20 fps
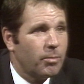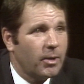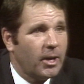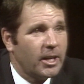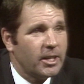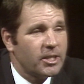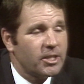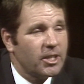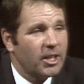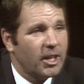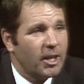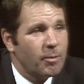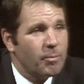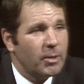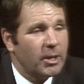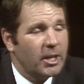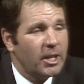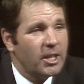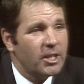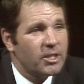I'd say. I
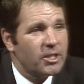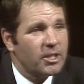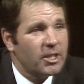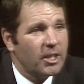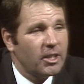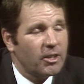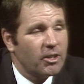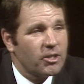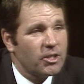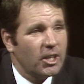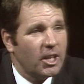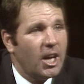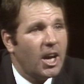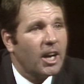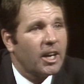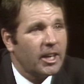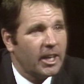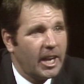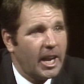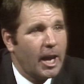mean, he's there's a
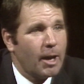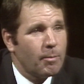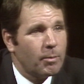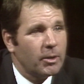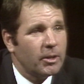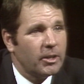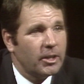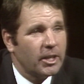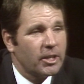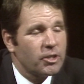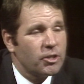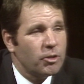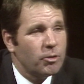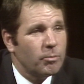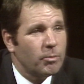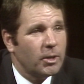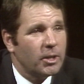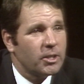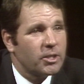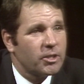lot can happen in the next two
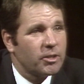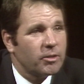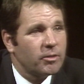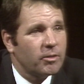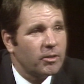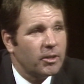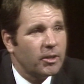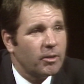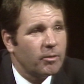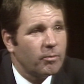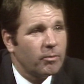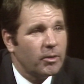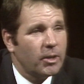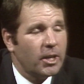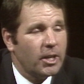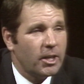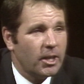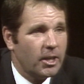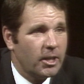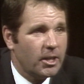months
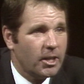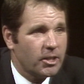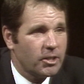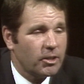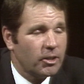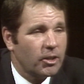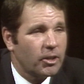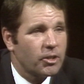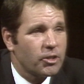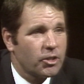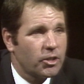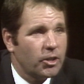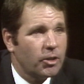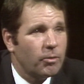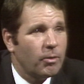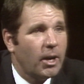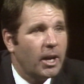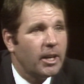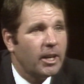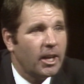he, he doesn't look as good
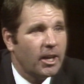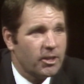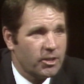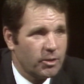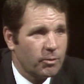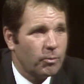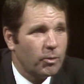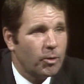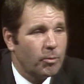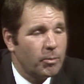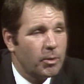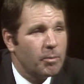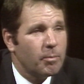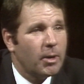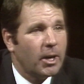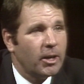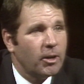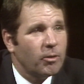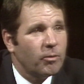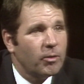right now as it will be
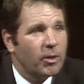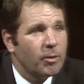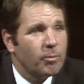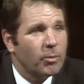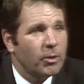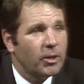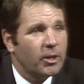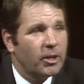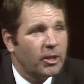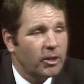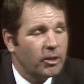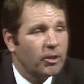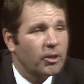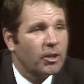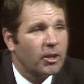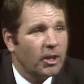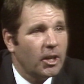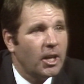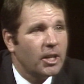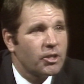by November. He'll
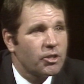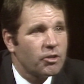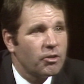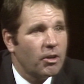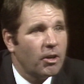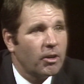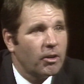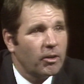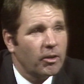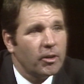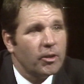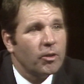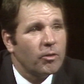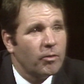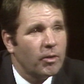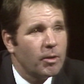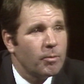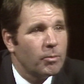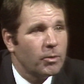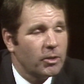look a lot stronger in
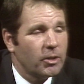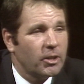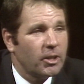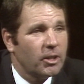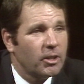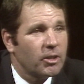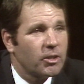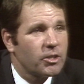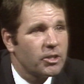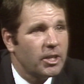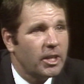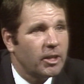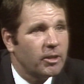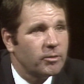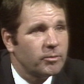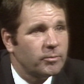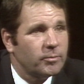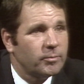November than he looks now.